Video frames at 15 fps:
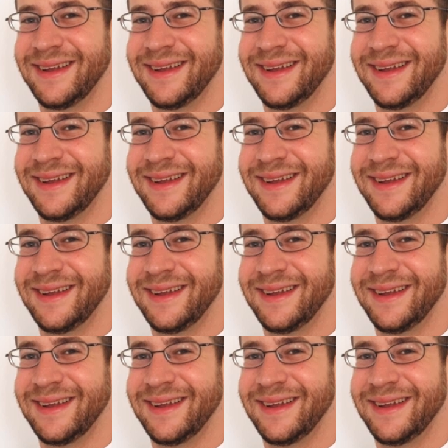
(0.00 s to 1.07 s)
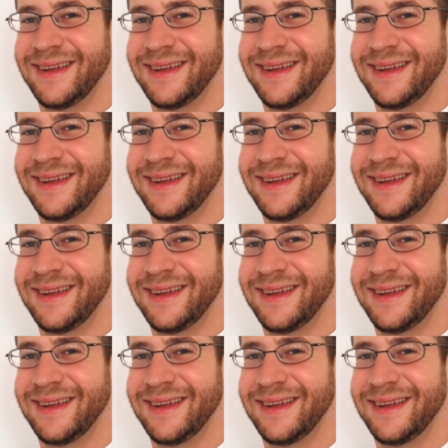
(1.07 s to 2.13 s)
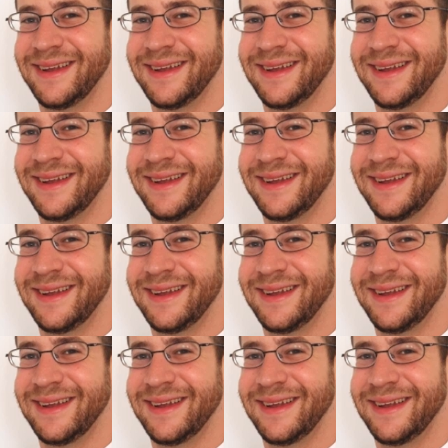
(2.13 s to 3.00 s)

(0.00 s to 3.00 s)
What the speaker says: The face doesn't move, so there is nothing to read.